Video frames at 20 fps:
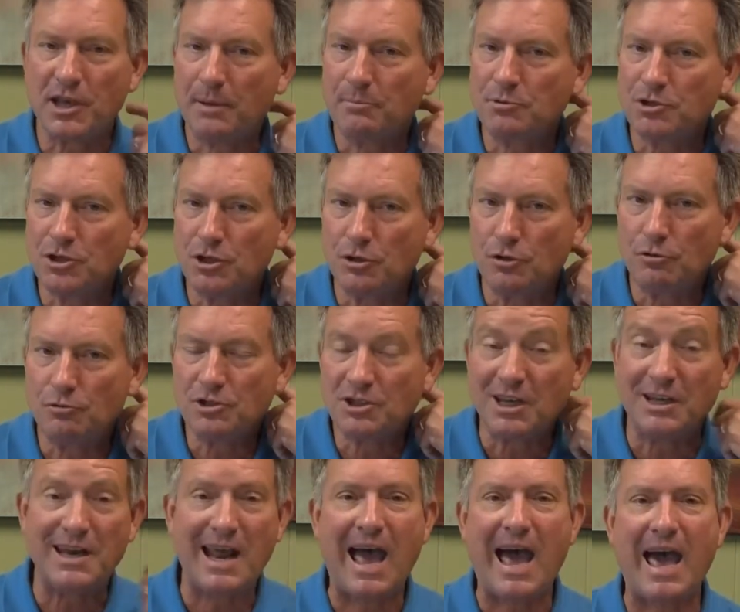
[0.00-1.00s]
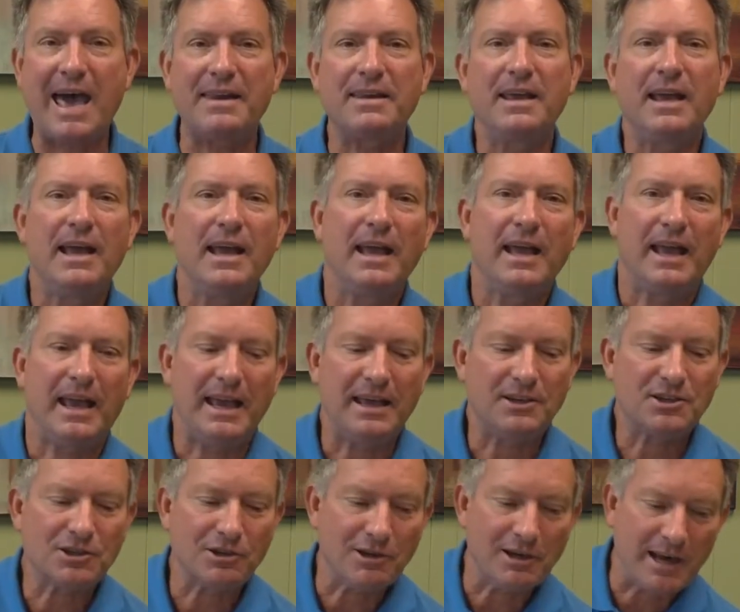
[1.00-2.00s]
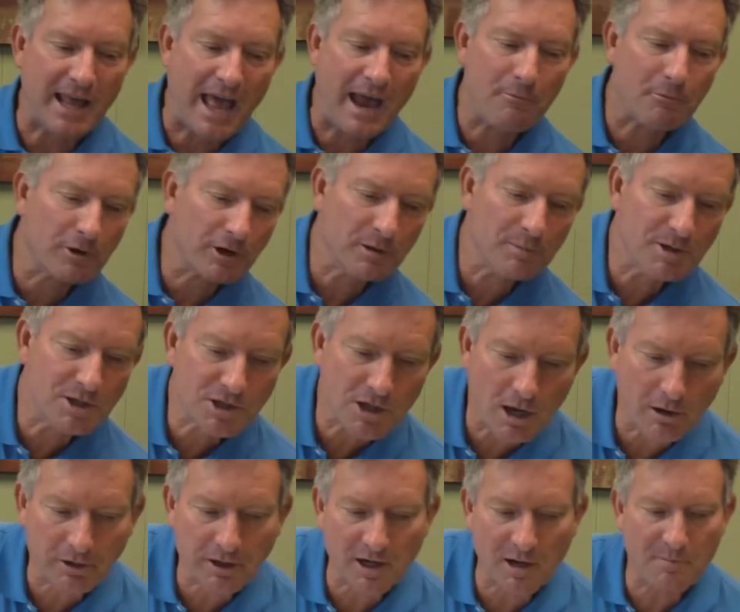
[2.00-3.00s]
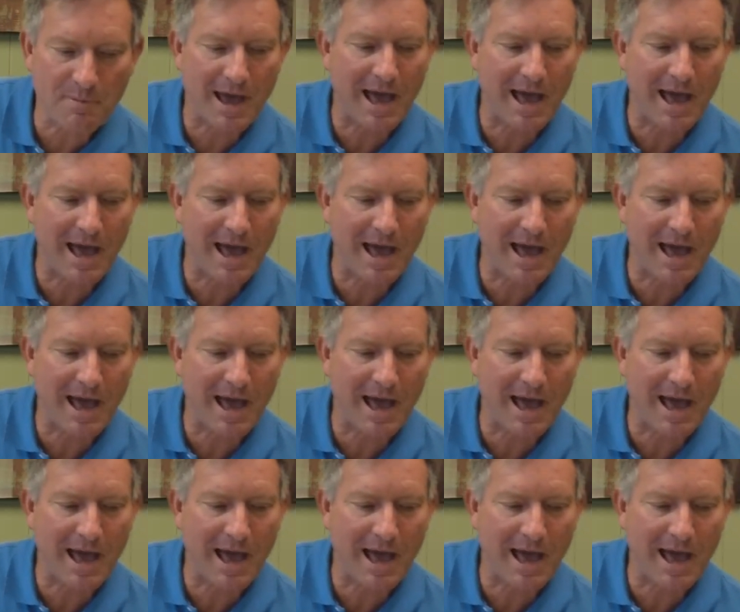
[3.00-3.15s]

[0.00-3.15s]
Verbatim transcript: up to tonight. And so, tonight we're going to be talking